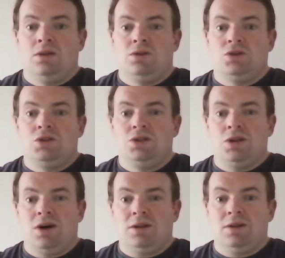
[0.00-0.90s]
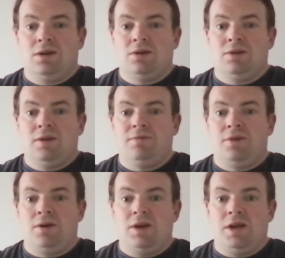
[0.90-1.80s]
there's not a great
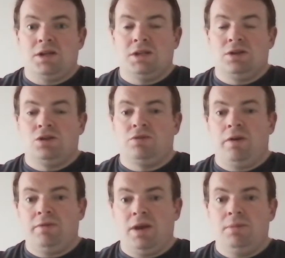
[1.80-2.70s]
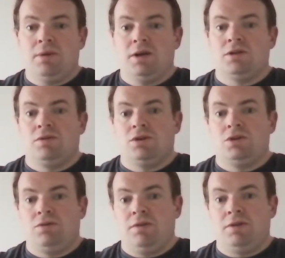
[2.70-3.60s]
variation. There's 15 players
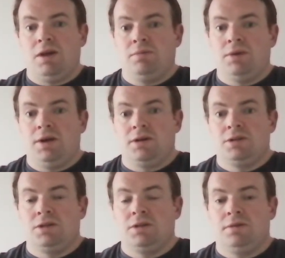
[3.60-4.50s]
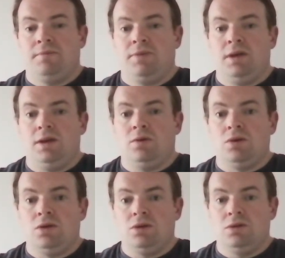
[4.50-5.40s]
versus 15 players in
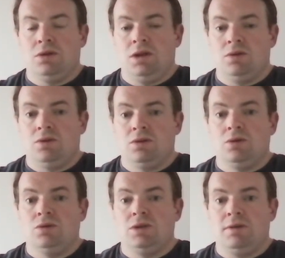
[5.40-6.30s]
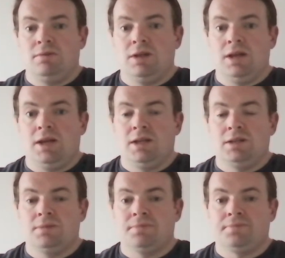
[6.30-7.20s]
all codes, even the
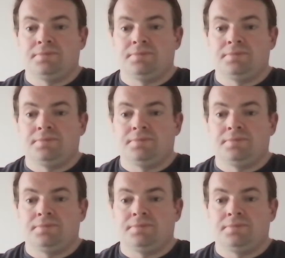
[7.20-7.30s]
ladies.